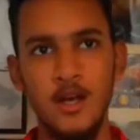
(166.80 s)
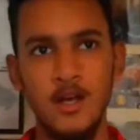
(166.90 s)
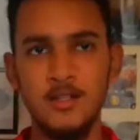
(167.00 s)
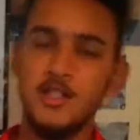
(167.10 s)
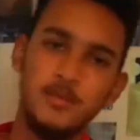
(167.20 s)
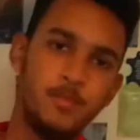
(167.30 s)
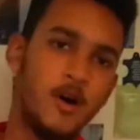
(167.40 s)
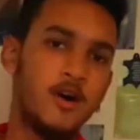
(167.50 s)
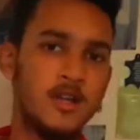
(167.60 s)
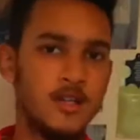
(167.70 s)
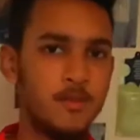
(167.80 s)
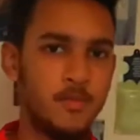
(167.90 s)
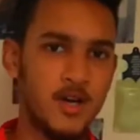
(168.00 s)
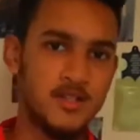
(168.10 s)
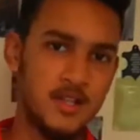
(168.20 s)
just parking the
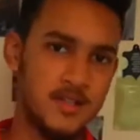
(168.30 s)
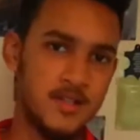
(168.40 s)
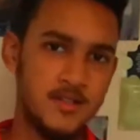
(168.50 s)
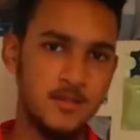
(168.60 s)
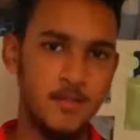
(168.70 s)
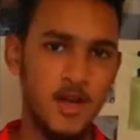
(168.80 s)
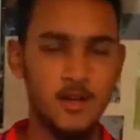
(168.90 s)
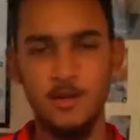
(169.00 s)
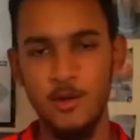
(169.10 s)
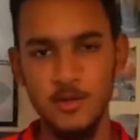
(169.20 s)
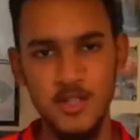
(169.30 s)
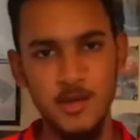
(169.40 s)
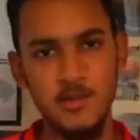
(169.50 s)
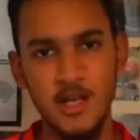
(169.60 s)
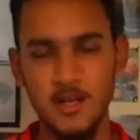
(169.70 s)
bus and sitting back. Although
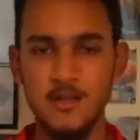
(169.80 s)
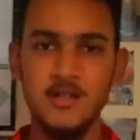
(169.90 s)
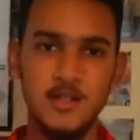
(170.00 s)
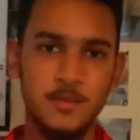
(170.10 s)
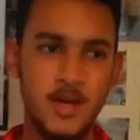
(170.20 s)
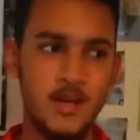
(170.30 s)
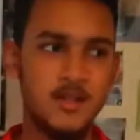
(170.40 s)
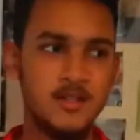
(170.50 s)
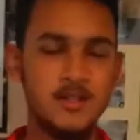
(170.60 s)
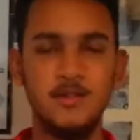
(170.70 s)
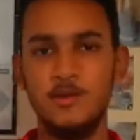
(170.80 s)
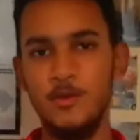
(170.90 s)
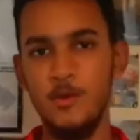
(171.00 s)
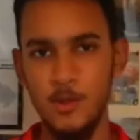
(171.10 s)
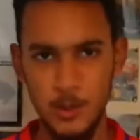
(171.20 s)
teams like Crystal Palace
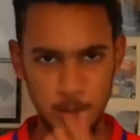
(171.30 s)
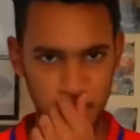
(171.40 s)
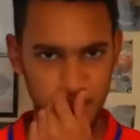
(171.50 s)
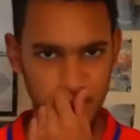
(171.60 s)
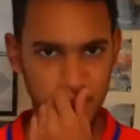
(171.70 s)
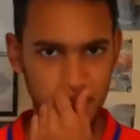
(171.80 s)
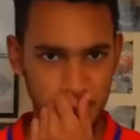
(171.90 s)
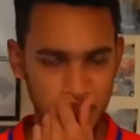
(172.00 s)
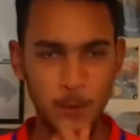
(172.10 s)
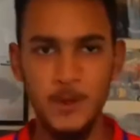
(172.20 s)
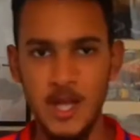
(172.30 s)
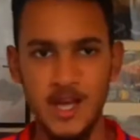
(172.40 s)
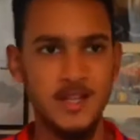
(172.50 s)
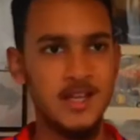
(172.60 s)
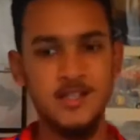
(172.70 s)
do
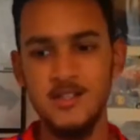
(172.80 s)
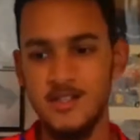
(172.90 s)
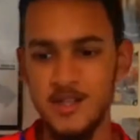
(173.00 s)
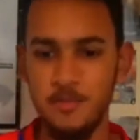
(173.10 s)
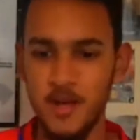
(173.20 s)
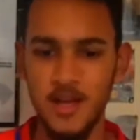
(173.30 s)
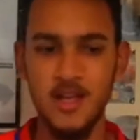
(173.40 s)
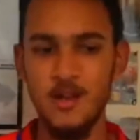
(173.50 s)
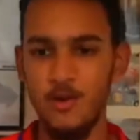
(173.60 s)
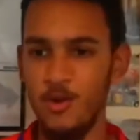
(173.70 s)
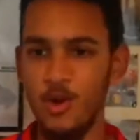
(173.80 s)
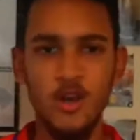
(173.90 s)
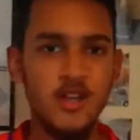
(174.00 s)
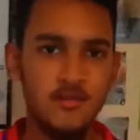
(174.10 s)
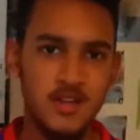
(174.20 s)
that, they just sit back and not
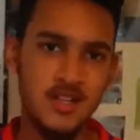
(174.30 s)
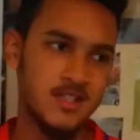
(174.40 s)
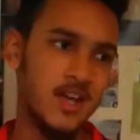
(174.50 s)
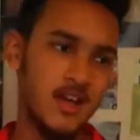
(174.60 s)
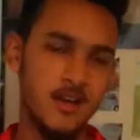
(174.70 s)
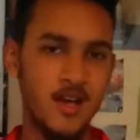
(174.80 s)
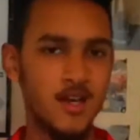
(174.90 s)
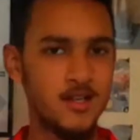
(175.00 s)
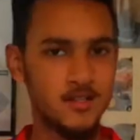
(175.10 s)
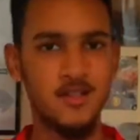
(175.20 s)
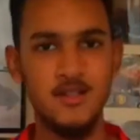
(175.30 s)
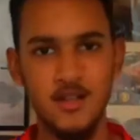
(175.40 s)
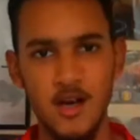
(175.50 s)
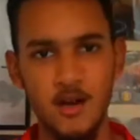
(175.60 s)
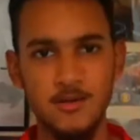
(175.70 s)
even attack, sit and
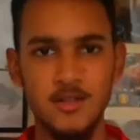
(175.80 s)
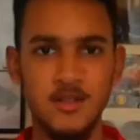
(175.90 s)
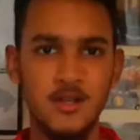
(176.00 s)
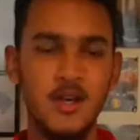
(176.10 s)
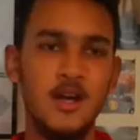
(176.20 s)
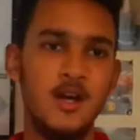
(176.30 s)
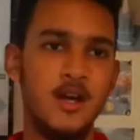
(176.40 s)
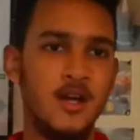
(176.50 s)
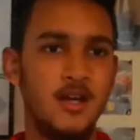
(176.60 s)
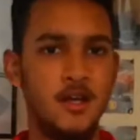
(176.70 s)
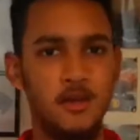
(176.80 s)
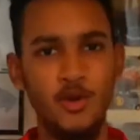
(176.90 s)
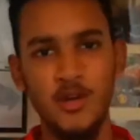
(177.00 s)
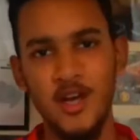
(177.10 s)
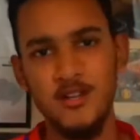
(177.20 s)
counter.
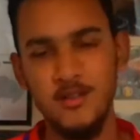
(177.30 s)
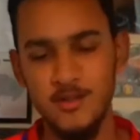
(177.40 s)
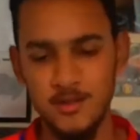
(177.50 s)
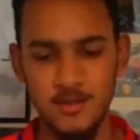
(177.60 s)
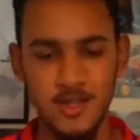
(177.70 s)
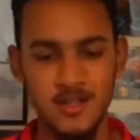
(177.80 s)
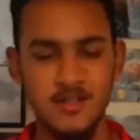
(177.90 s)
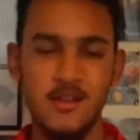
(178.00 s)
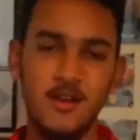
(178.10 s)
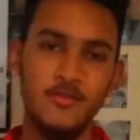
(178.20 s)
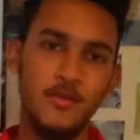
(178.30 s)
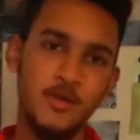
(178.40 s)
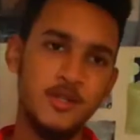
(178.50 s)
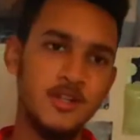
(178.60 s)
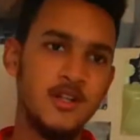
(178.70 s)
United also does that,
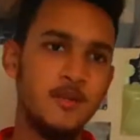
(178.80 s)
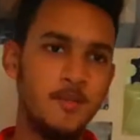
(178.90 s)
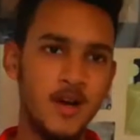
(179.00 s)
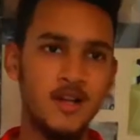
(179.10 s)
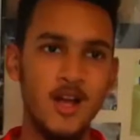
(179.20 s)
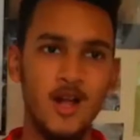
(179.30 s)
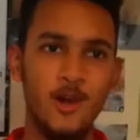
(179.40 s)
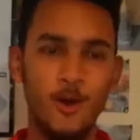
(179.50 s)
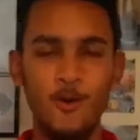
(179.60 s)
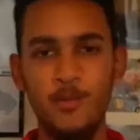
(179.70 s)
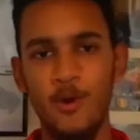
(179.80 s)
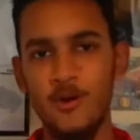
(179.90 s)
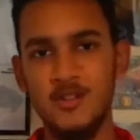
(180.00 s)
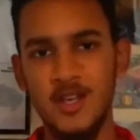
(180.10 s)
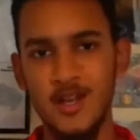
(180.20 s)
unfortunately, but low
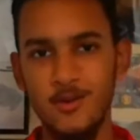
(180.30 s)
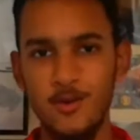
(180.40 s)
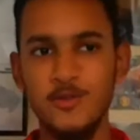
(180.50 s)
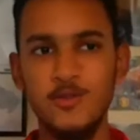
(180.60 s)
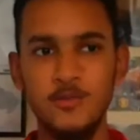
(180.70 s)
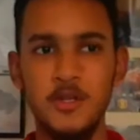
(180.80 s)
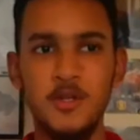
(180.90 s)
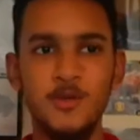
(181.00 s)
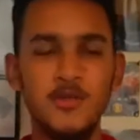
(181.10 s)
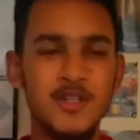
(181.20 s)
blocks can also be used